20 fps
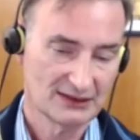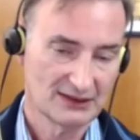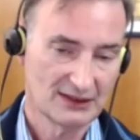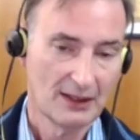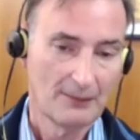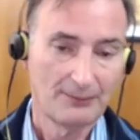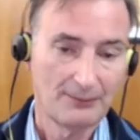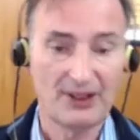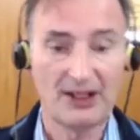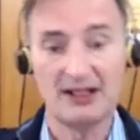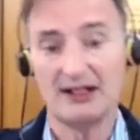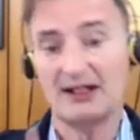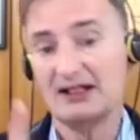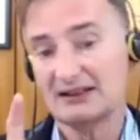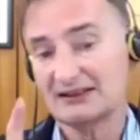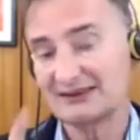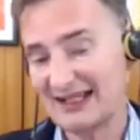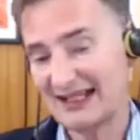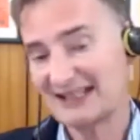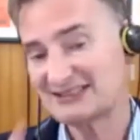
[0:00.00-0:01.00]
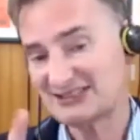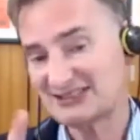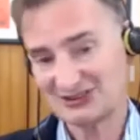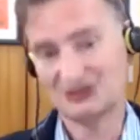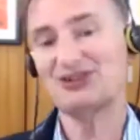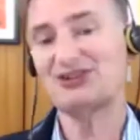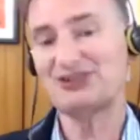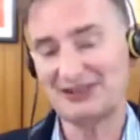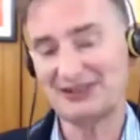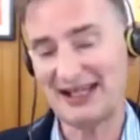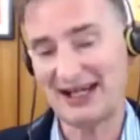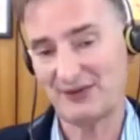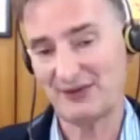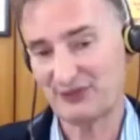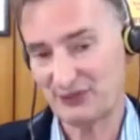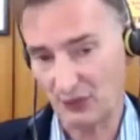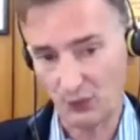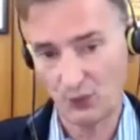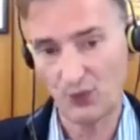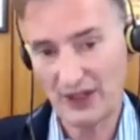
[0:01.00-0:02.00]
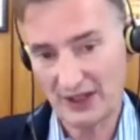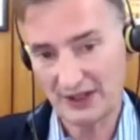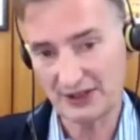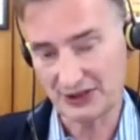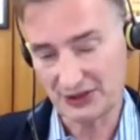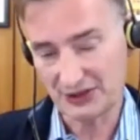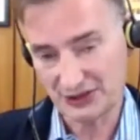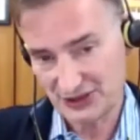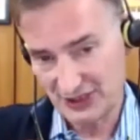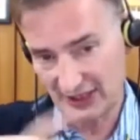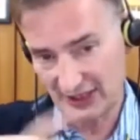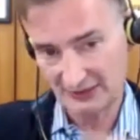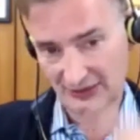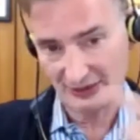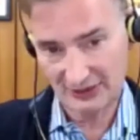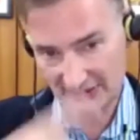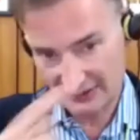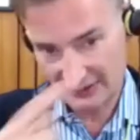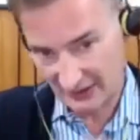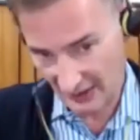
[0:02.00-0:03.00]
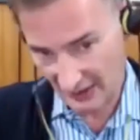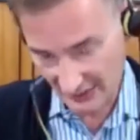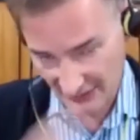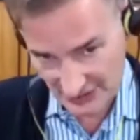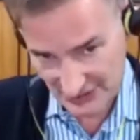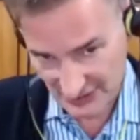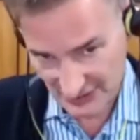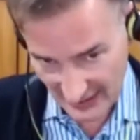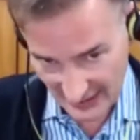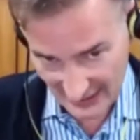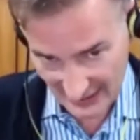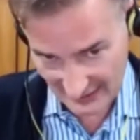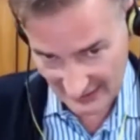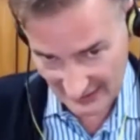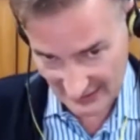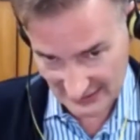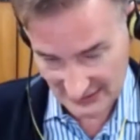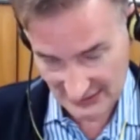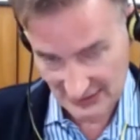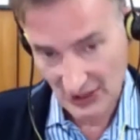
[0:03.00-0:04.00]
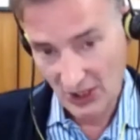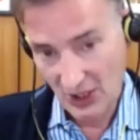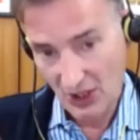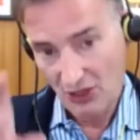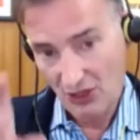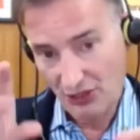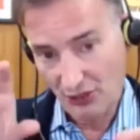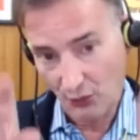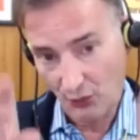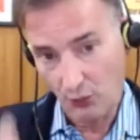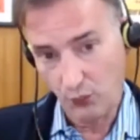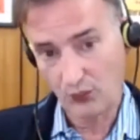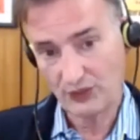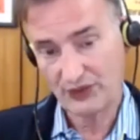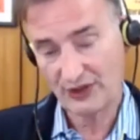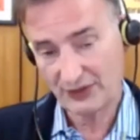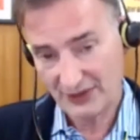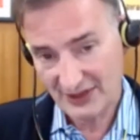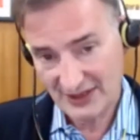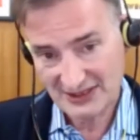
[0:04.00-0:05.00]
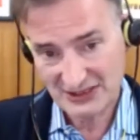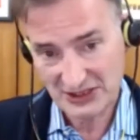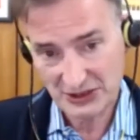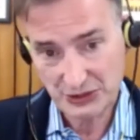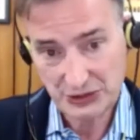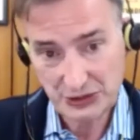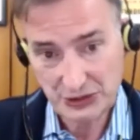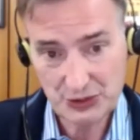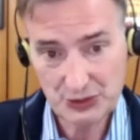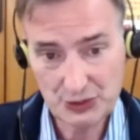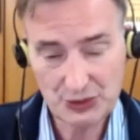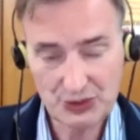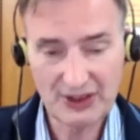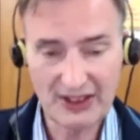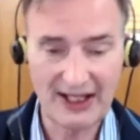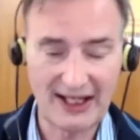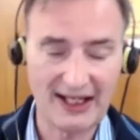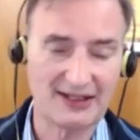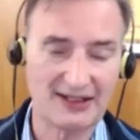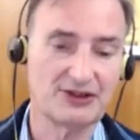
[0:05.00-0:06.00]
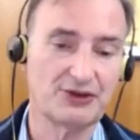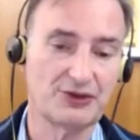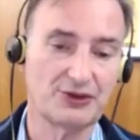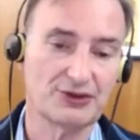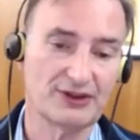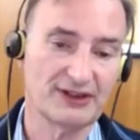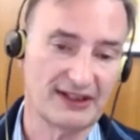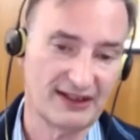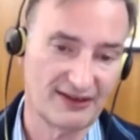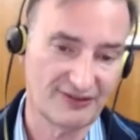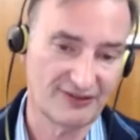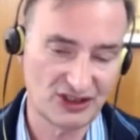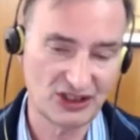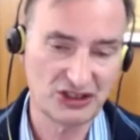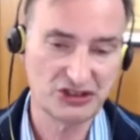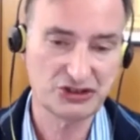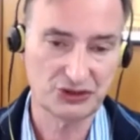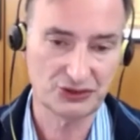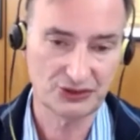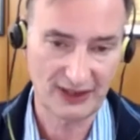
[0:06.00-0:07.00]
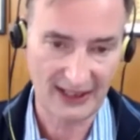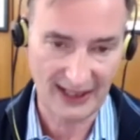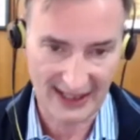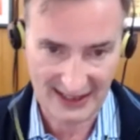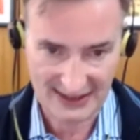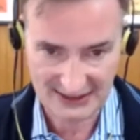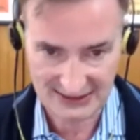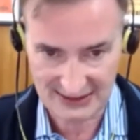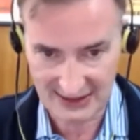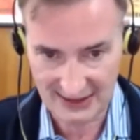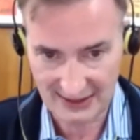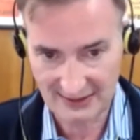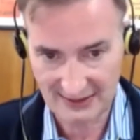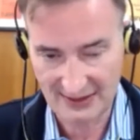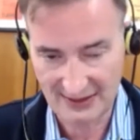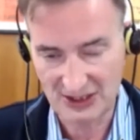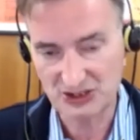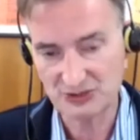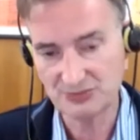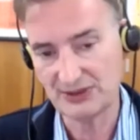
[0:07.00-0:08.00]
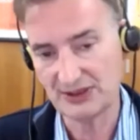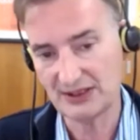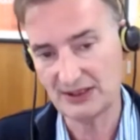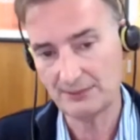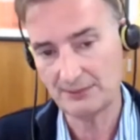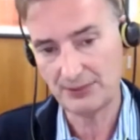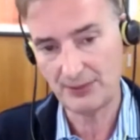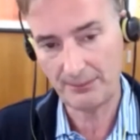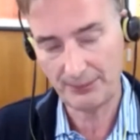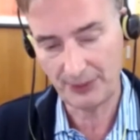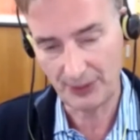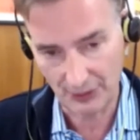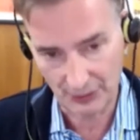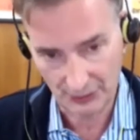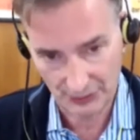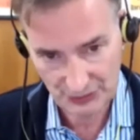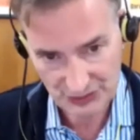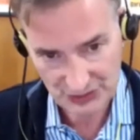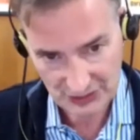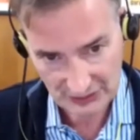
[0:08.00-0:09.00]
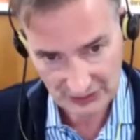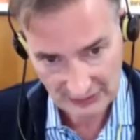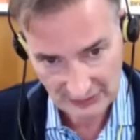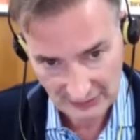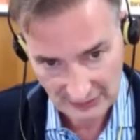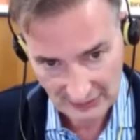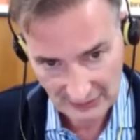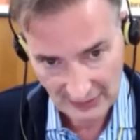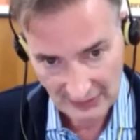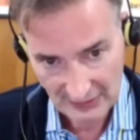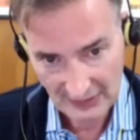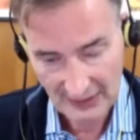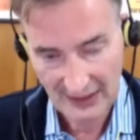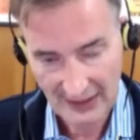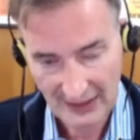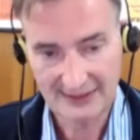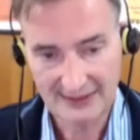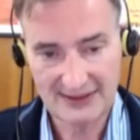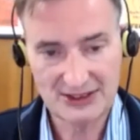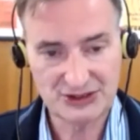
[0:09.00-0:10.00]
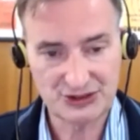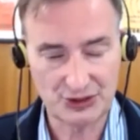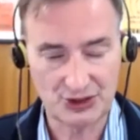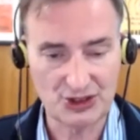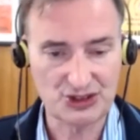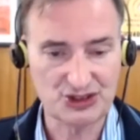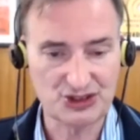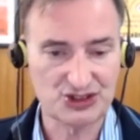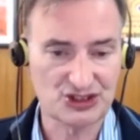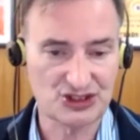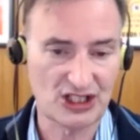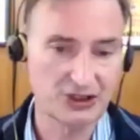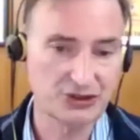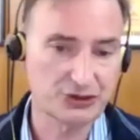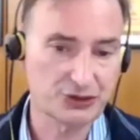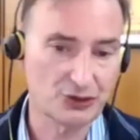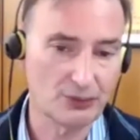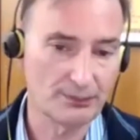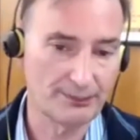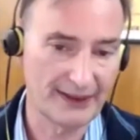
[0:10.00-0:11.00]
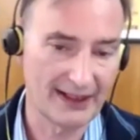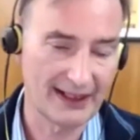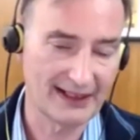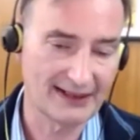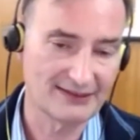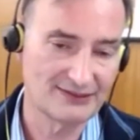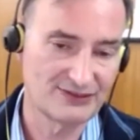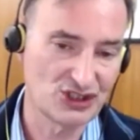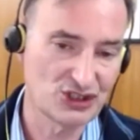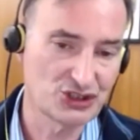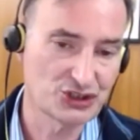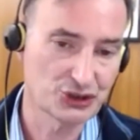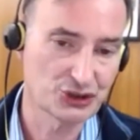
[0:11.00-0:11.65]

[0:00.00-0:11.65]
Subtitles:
But let's look now at the winners and look at the other side of this. There is a new category of digital asset that is being proposed, and these are central bank digital